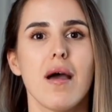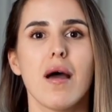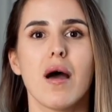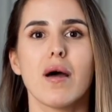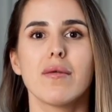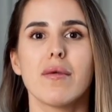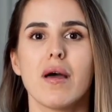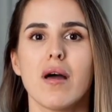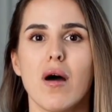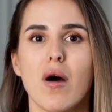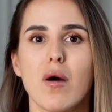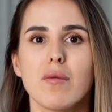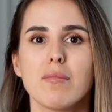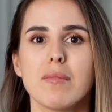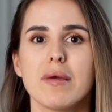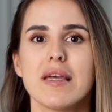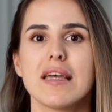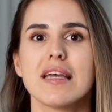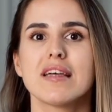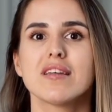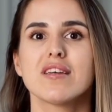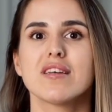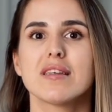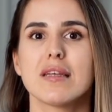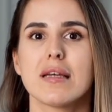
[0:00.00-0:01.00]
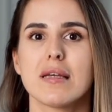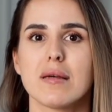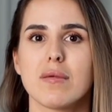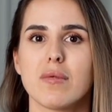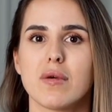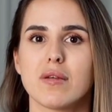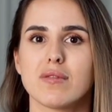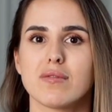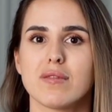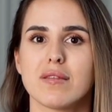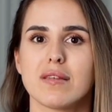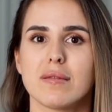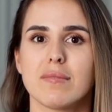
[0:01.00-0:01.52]
On the home page,
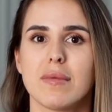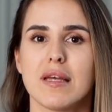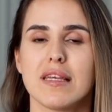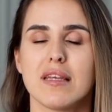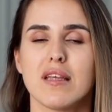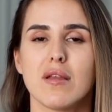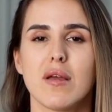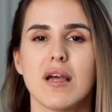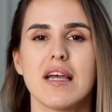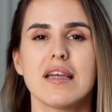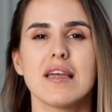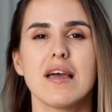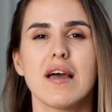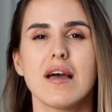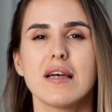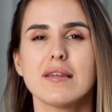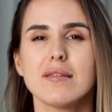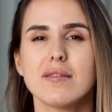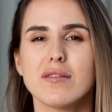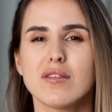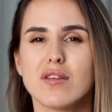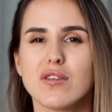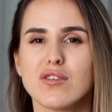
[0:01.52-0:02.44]
look for the menu icon,